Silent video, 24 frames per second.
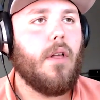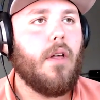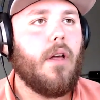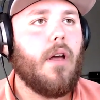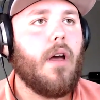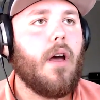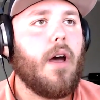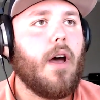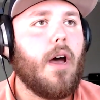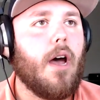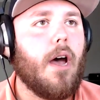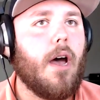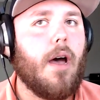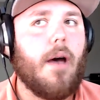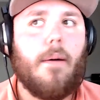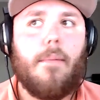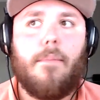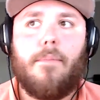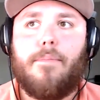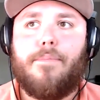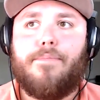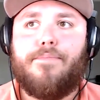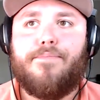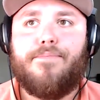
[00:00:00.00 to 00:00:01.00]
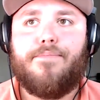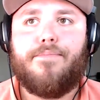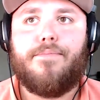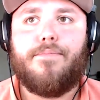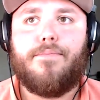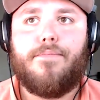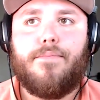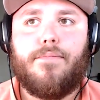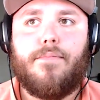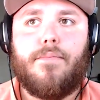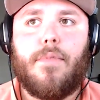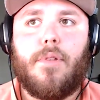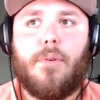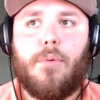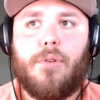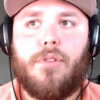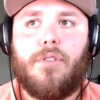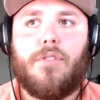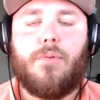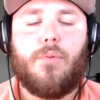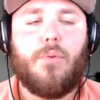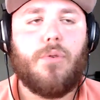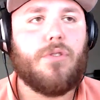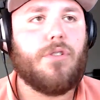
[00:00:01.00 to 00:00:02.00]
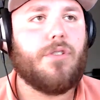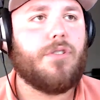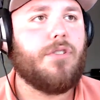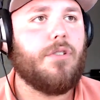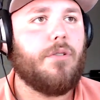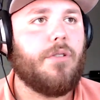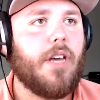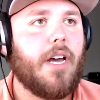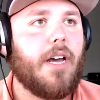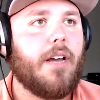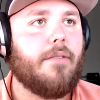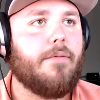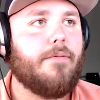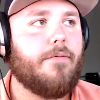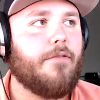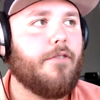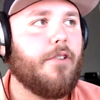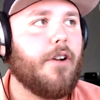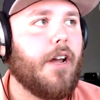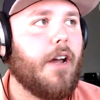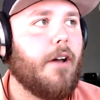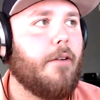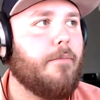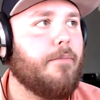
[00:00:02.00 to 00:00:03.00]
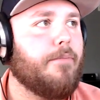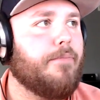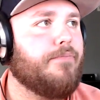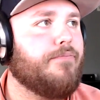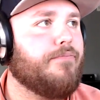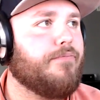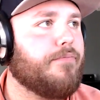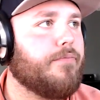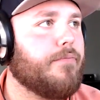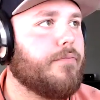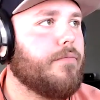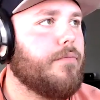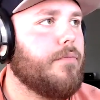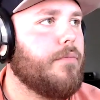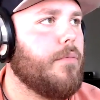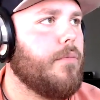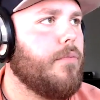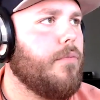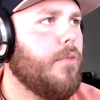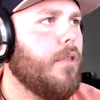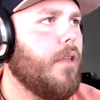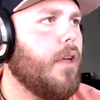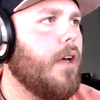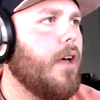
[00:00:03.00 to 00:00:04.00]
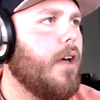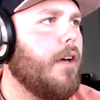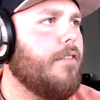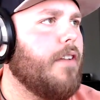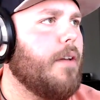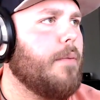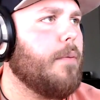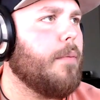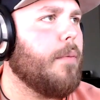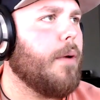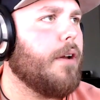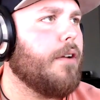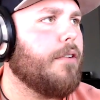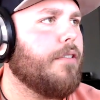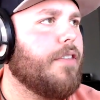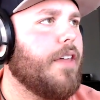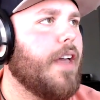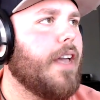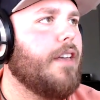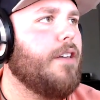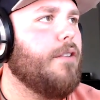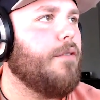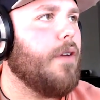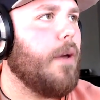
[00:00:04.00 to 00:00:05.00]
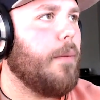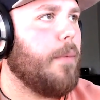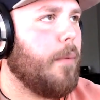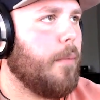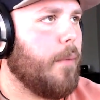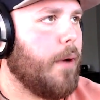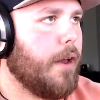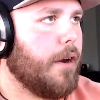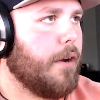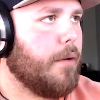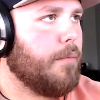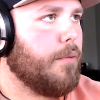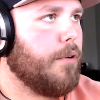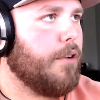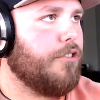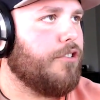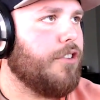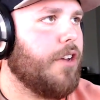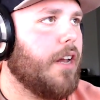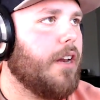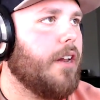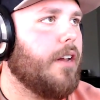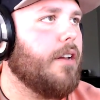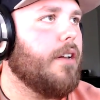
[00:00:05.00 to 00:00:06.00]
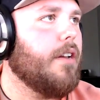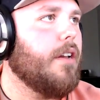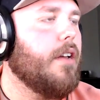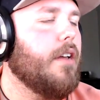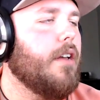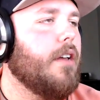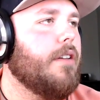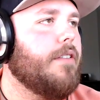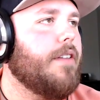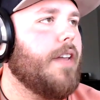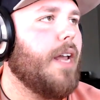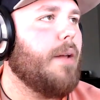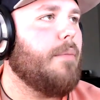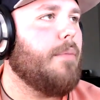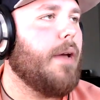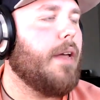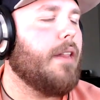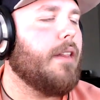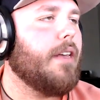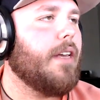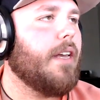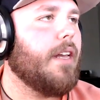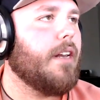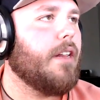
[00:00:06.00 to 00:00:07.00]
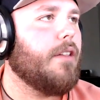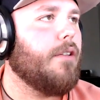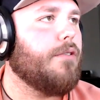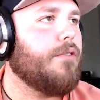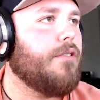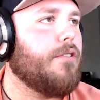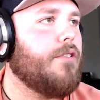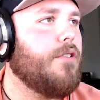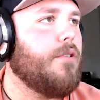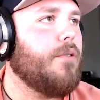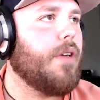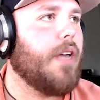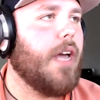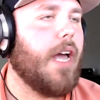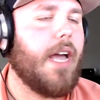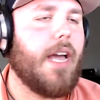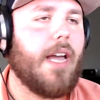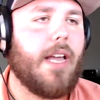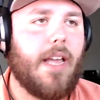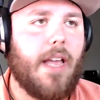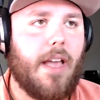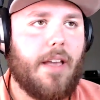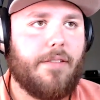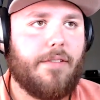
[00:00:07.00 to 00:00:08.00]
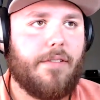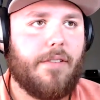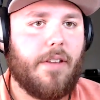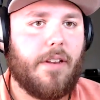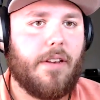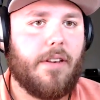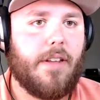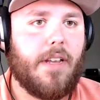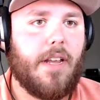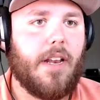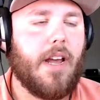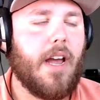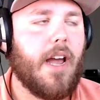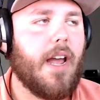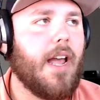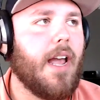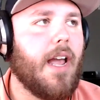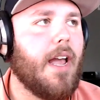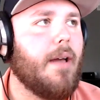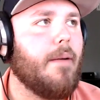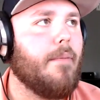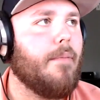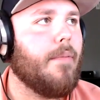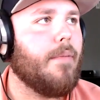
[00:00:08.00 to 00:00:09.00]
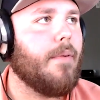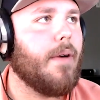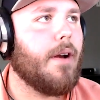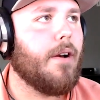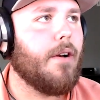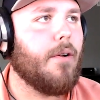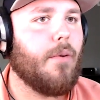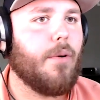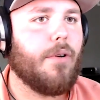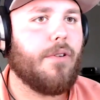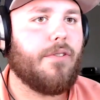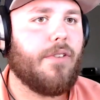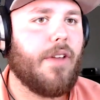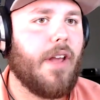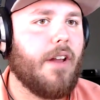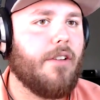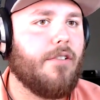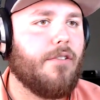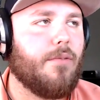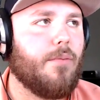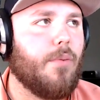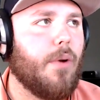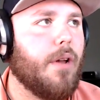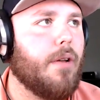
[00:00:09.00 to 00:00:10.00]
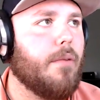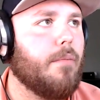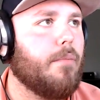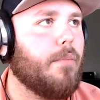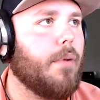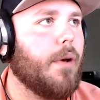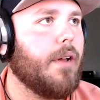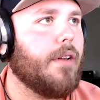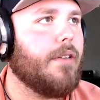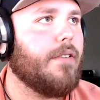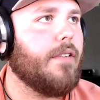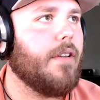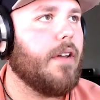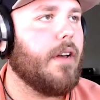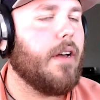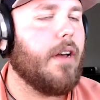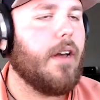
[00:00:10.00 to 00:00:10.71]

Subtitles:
we'll just do that for now. Vaping Miner, thank you, Vaping Miner, appreciate it. Dane Bentley getting close to 2K. Yes, indeed, I am. I don't know where Stan just went, but